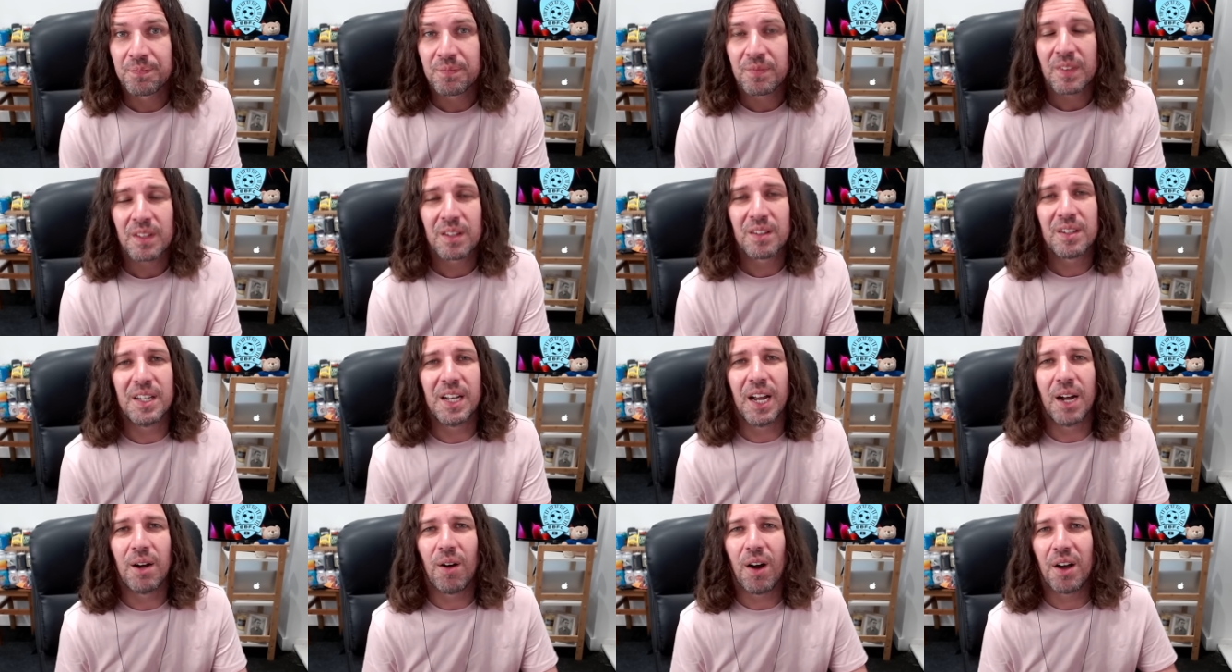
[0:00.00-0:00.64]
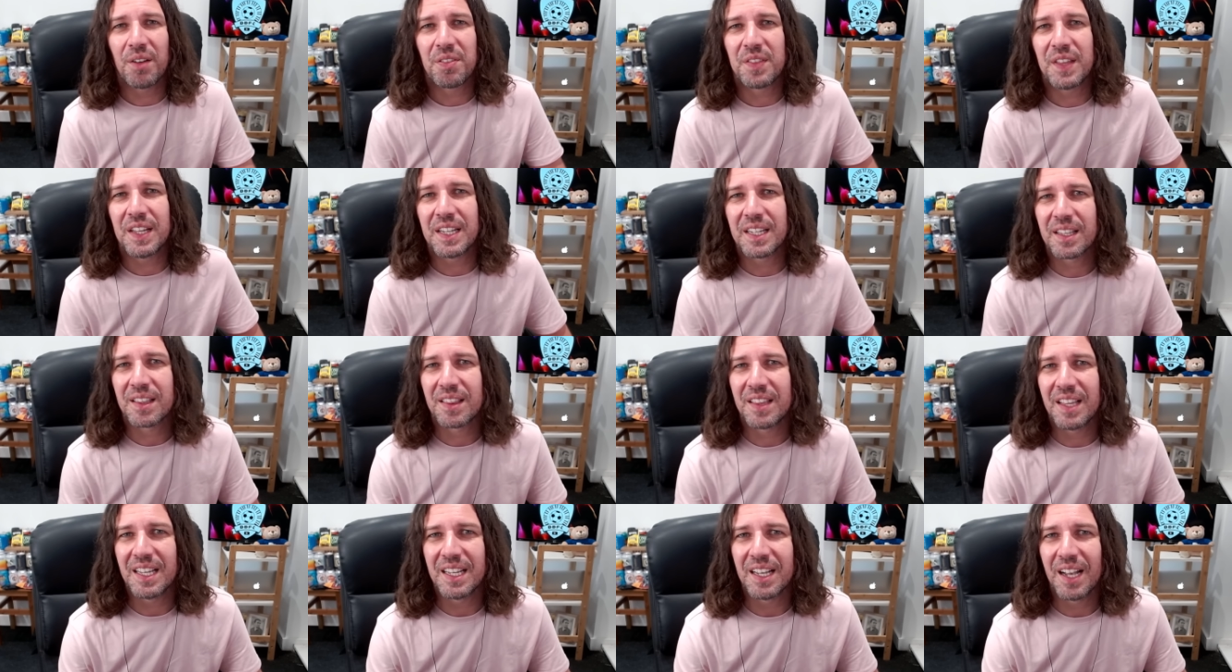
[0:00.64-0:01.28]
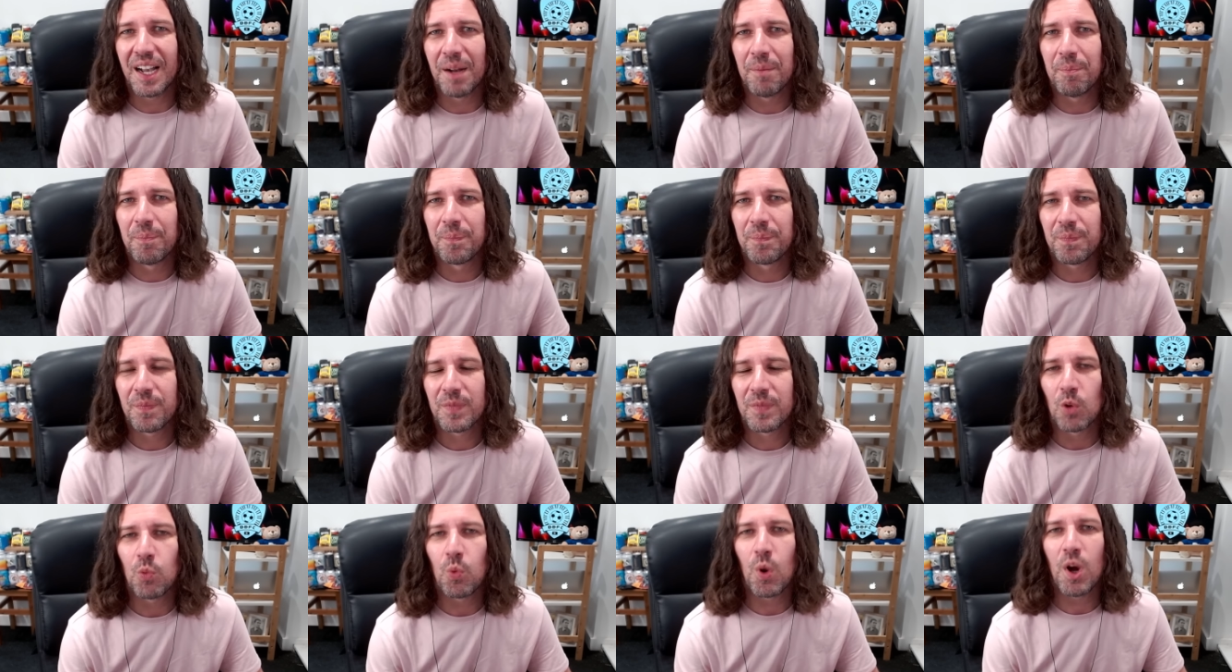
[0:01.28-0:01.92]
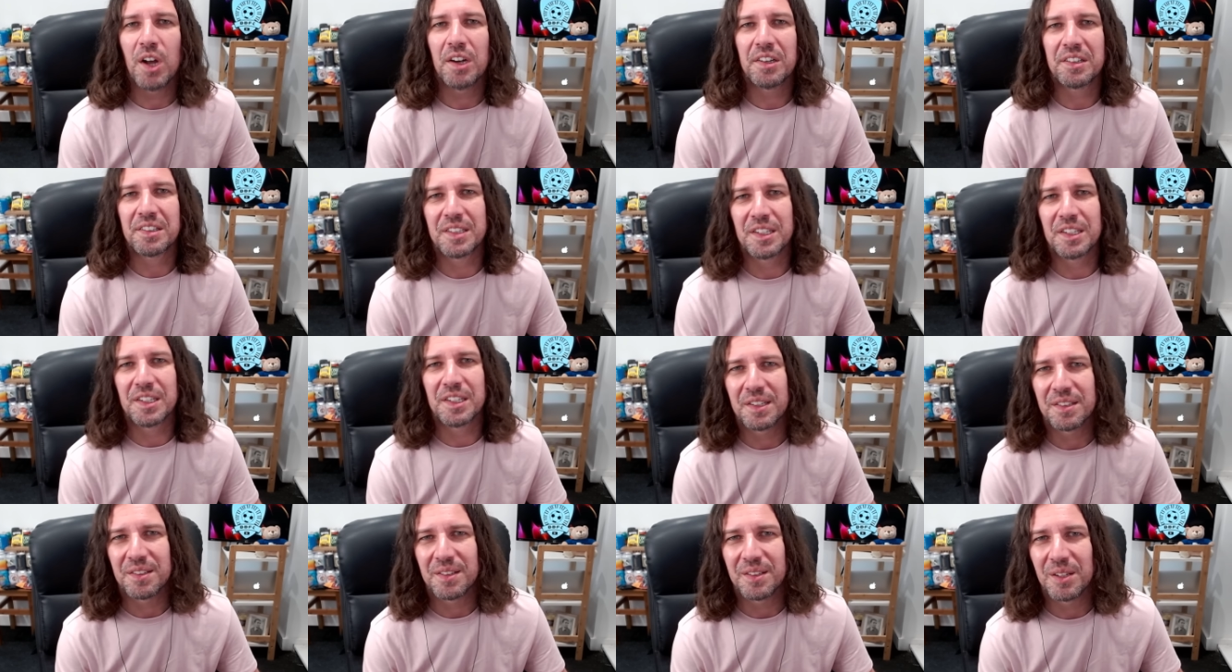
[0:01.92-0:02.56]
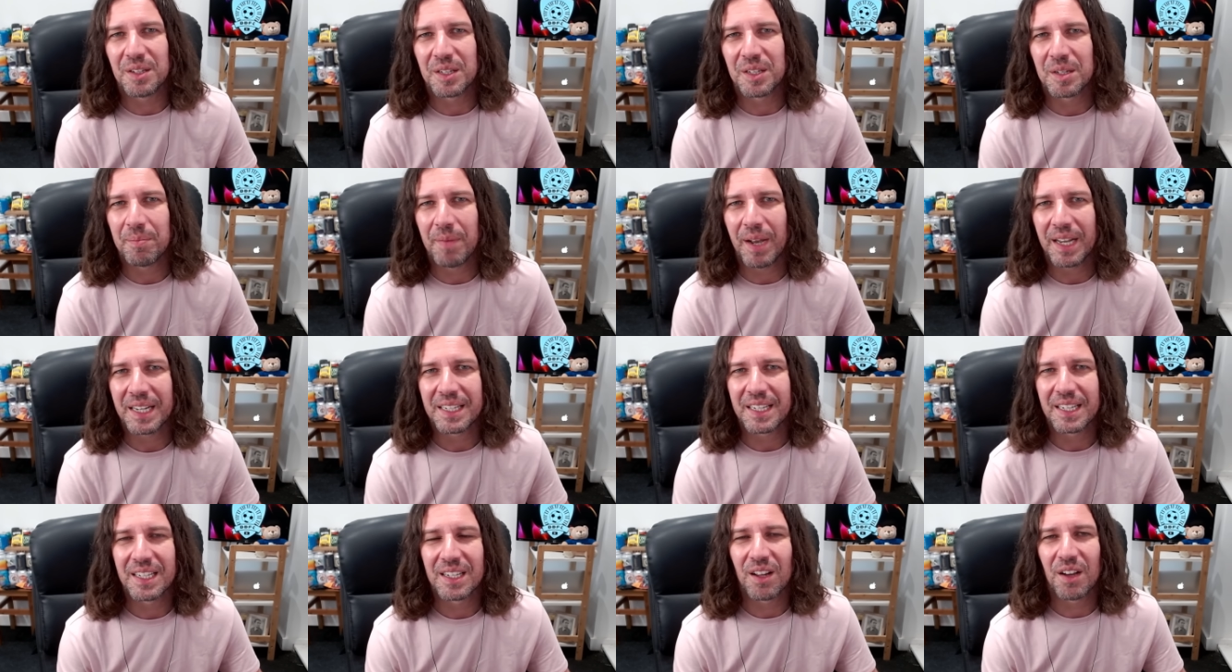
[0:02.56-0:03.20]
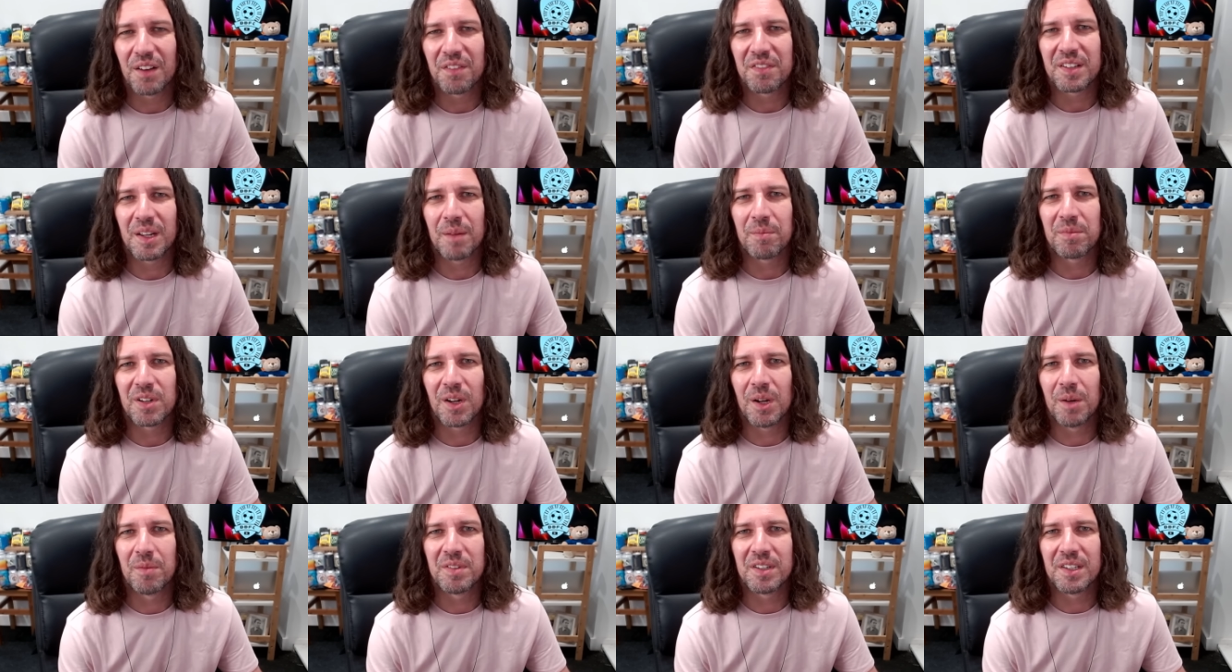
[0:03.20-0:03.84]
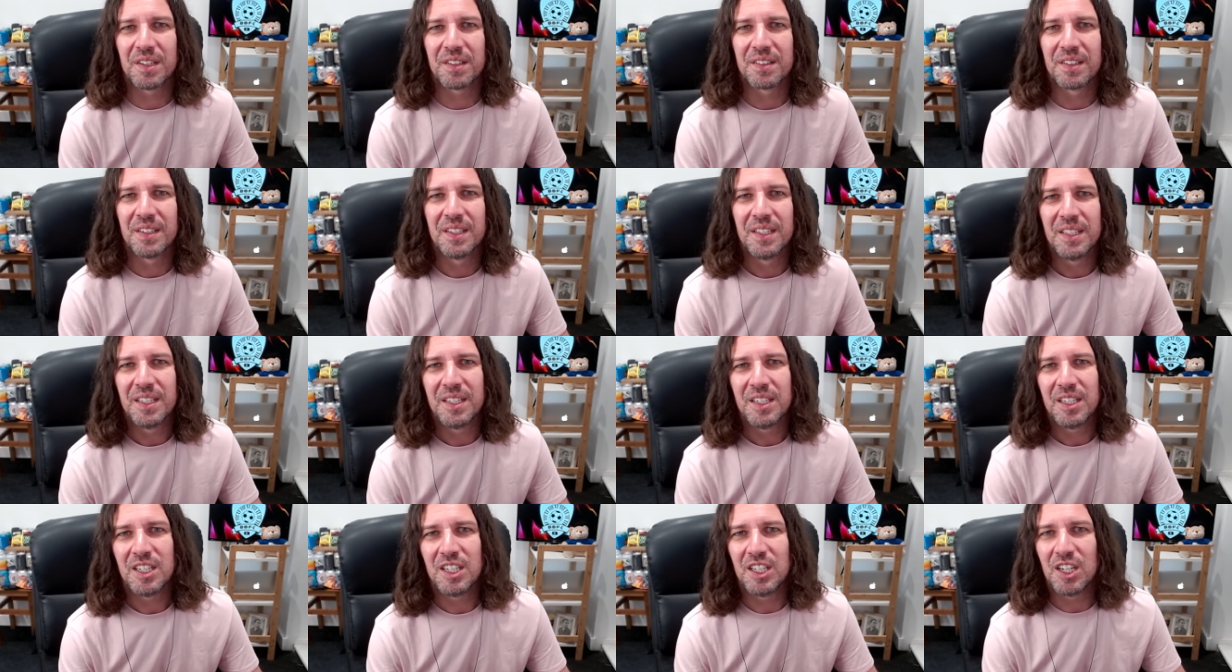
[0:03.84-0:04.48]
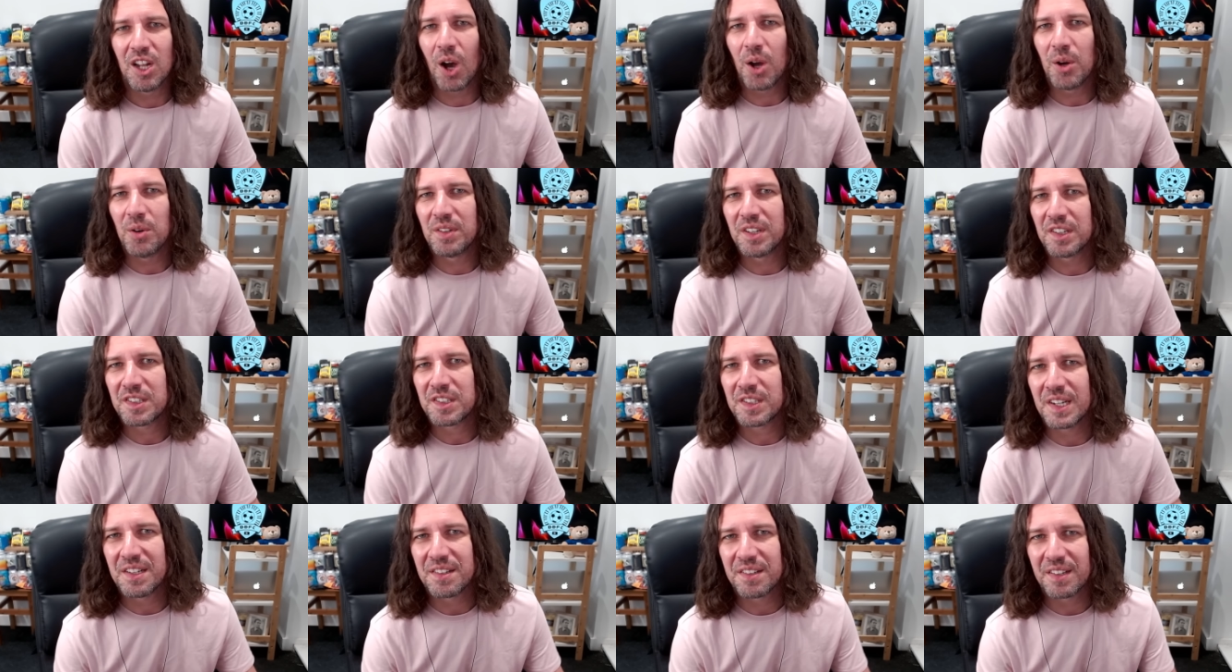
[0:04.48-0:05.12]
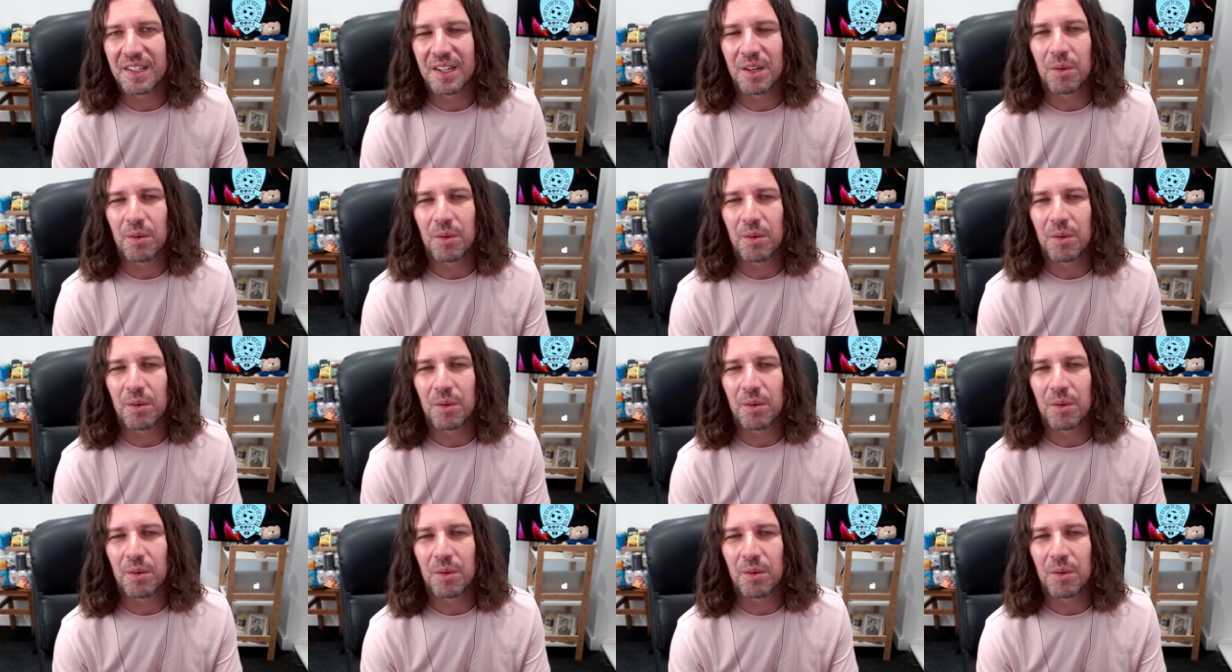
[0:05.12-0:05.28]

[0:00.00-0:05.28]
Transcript: You know, I think the um, the worst decision you can make in life sometimes is no decision.